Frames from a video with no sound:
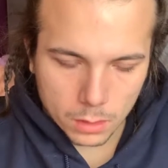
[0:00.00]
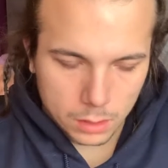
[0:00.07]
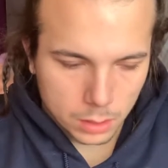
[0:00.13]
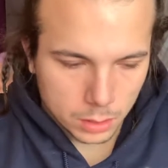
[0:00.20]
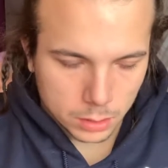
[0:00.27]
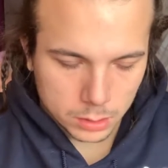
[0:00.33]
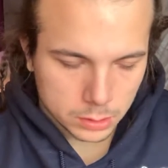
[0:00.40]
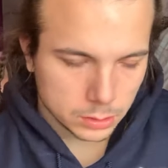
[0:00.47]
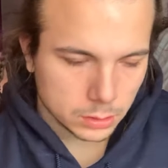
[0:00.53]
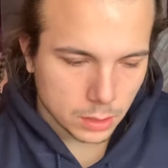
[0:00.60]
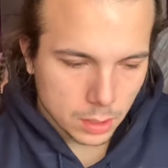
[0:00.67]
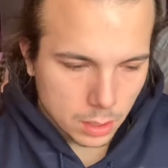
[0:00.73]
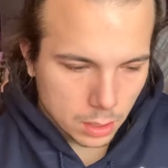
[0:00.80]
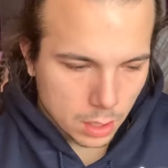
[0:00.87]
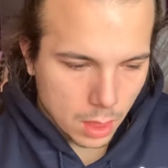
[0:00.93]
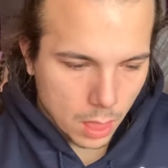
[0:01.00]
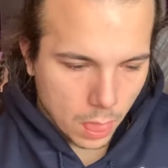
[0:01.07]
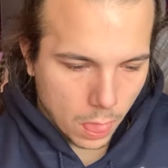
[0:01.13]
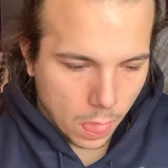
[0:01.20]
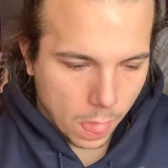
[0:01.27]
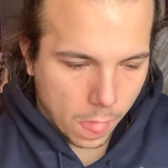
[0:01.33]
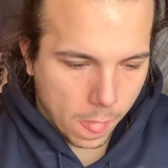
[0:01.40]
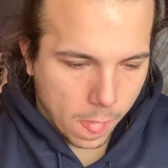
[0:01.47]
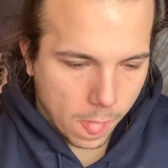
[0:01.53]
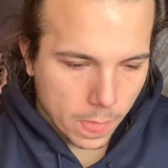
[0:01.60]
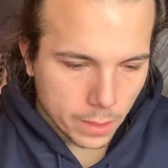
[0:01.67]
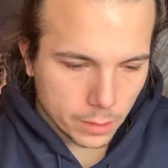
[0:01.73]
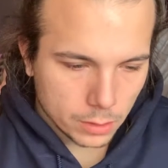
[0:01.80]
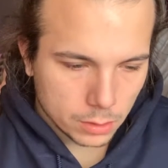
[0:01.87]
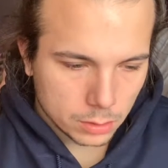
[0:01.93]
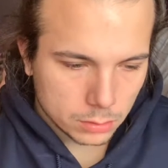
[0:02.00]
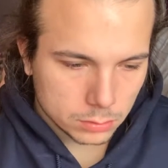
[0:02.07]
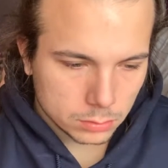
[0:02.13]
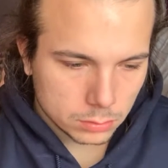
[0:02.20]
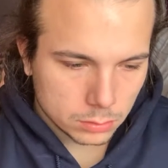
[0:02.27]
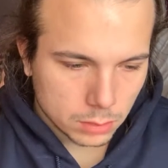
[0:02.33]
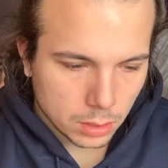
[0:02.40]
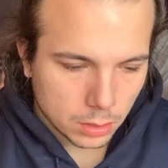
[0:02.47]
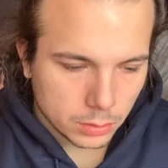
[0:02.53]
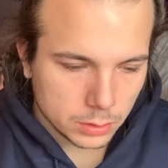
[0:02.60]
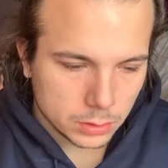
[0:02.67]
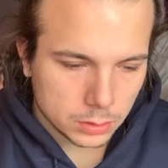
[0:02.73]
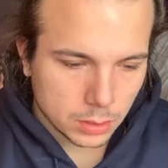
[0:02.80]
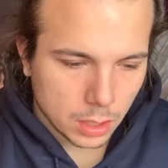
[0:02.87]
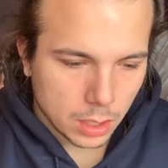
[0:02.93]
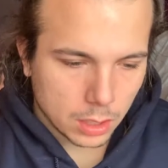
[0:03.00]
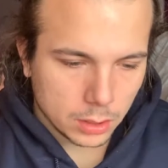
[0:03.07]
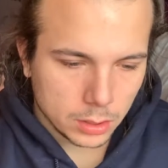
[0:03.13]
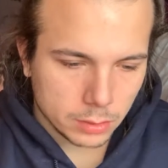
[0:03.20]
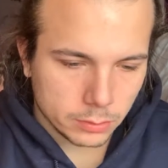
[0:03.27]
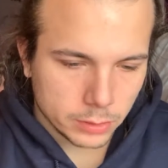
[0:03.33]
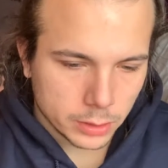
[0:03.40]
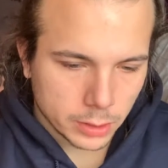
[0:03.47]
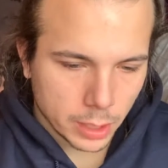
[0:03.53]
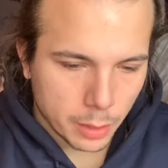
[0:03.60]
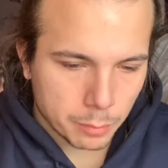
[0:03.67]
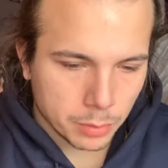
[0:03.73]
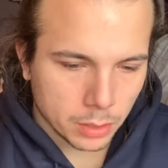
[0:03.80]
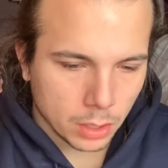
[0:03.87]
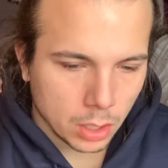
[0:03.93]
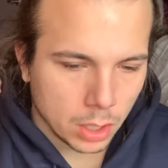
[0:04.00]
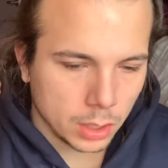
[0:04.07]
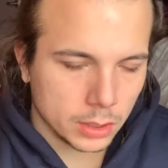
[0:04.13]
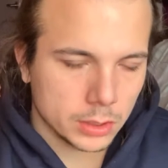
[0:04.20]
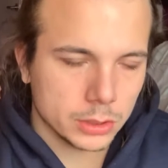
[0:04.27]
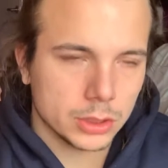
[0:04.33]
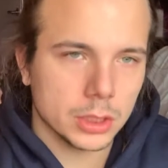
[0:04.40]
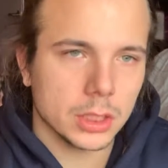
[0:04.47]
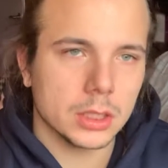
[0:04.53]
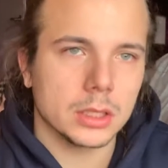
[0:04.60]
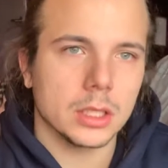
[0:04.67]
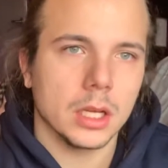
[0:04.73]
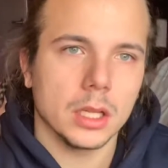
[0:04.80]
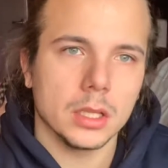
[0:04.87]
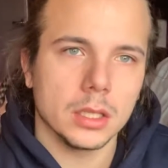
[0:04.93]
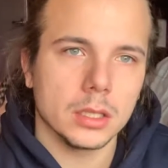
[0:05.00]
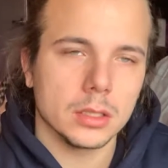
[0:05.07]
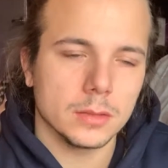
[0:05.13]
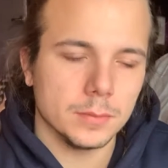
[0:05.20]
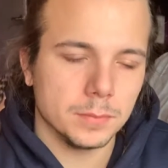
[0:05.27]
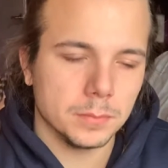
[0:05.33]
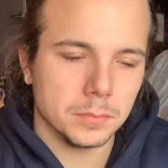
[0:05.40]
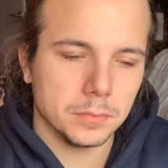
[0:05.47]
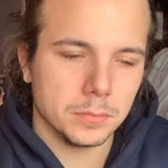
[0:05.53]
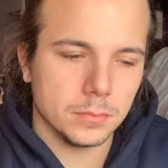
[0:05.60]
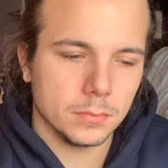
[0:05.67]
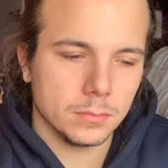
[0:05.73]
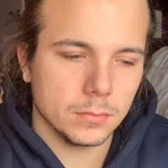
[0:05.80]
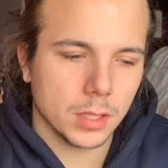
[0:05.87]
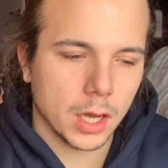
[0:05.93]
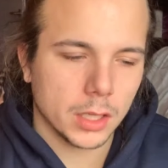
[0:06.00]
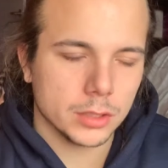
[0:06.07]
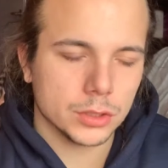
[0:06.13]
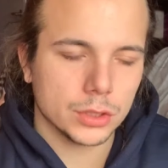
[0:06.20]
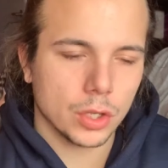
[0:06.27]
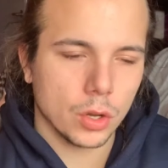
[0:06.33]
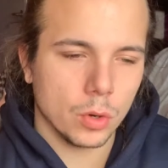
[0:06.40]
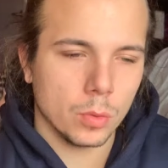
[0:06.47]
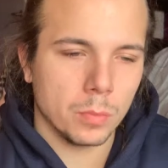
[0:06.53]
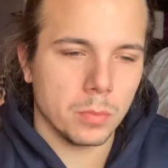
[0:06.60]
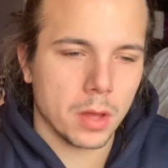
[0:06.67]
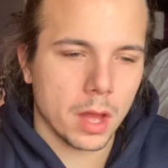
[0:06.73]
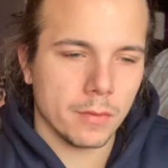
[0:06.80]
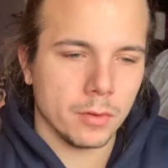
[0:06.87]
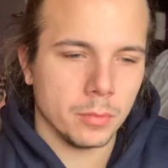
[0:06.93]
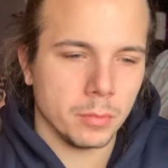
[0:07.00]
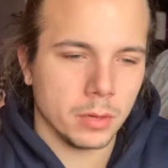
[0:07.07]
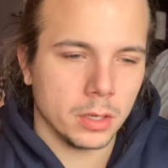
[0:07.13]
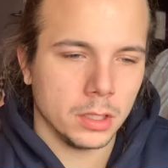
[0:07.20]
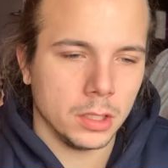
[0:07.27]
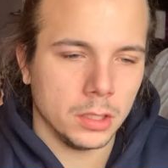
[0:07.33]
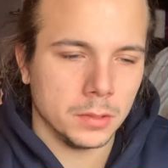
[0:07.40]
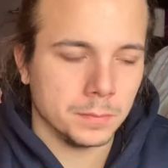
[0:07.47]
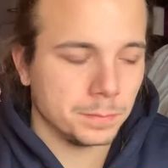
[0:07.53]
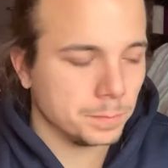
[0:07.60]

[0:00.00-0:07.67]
like, you know, no, he's gone. He really can't be gone. Like, shit like that. Like, I just hope everybody